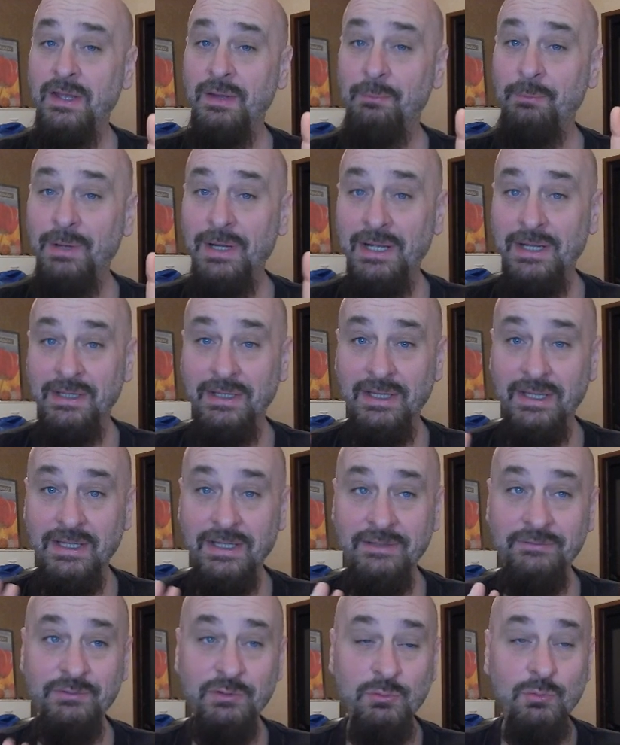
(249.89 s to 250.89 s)
But
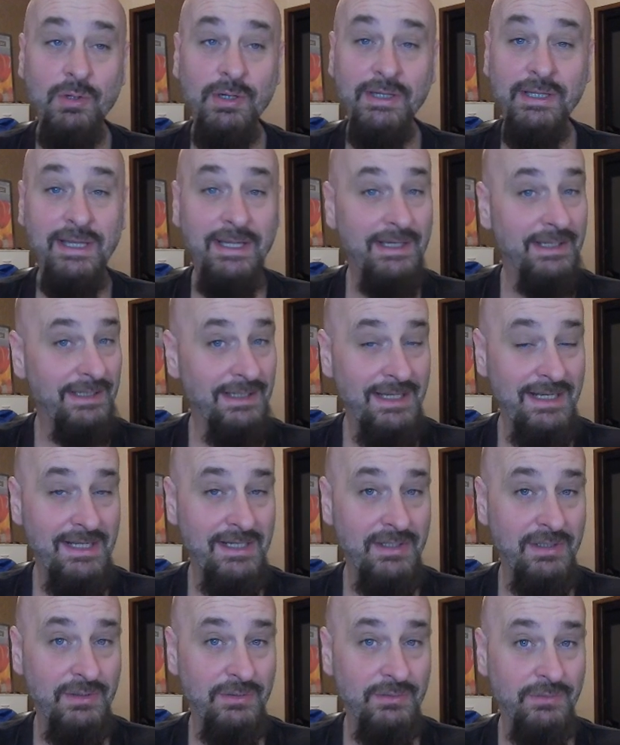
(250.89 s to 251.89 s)
if you want to get it
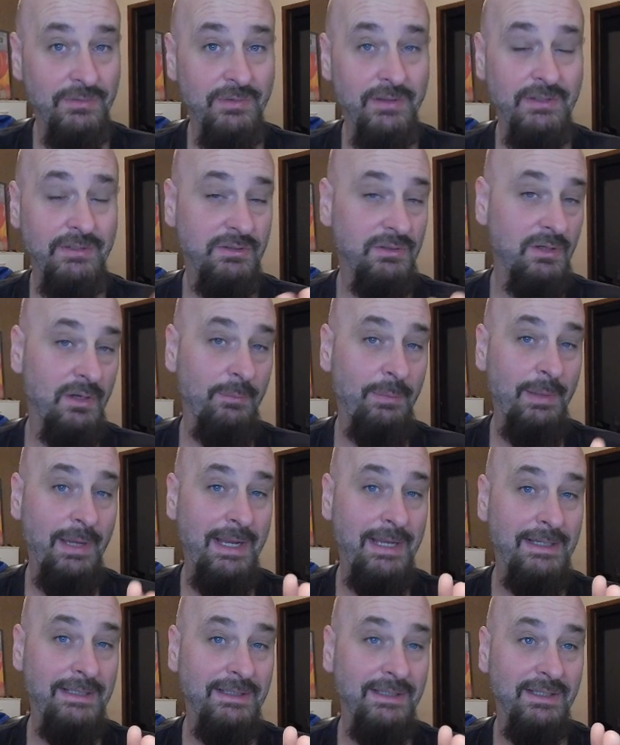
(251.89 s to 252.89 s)
now, then you're going to
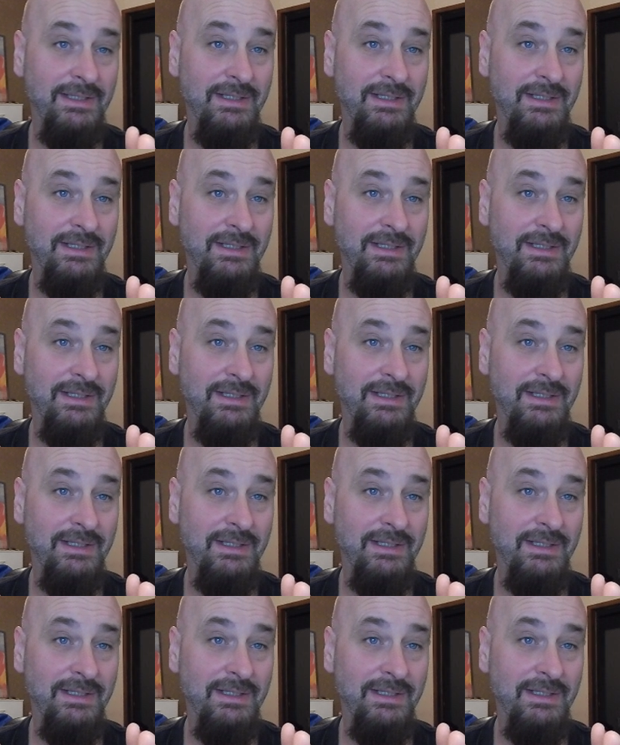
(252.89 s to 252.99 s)
pay,